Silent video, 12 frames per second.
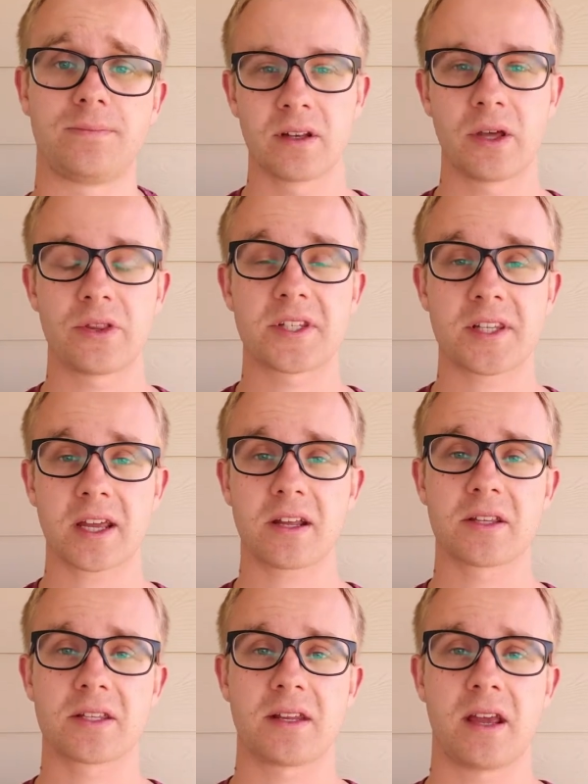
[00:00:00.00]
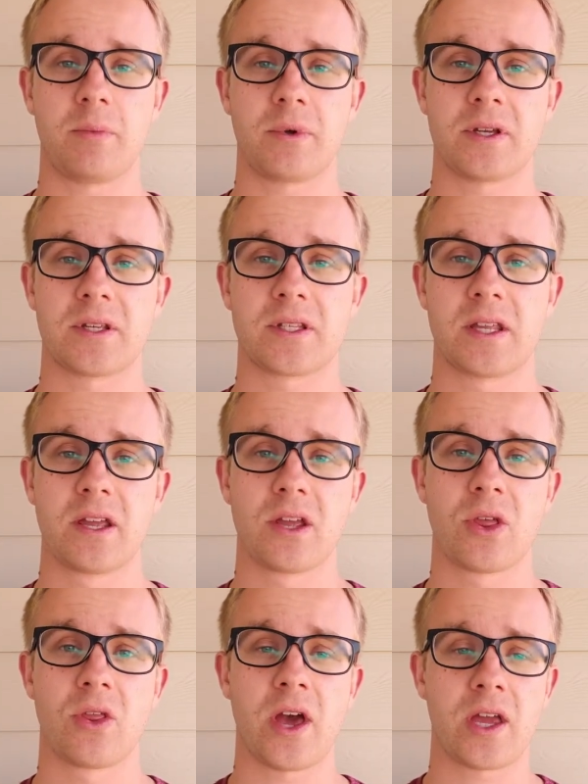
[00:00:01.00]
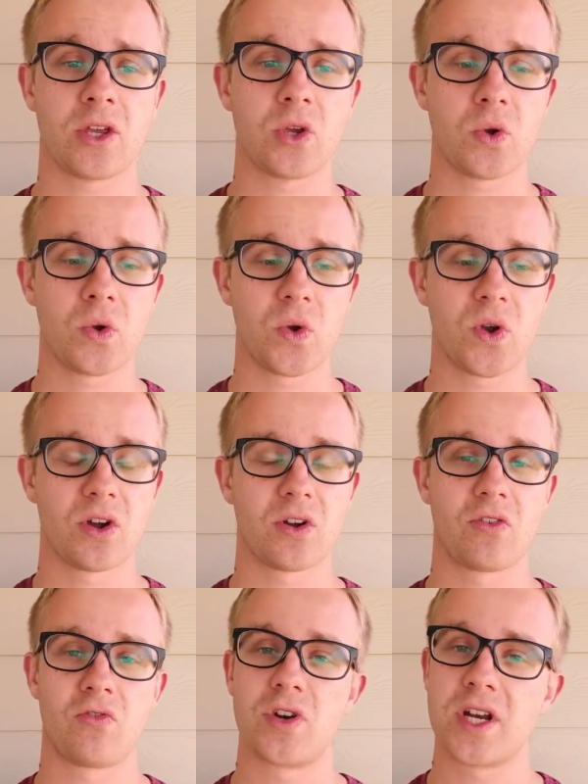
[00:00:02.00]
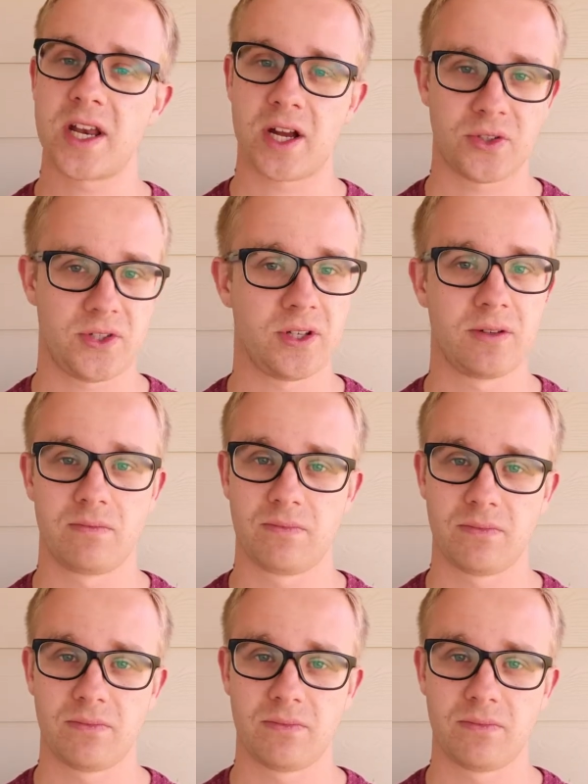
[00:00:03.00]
Now the second step is that you renounce it,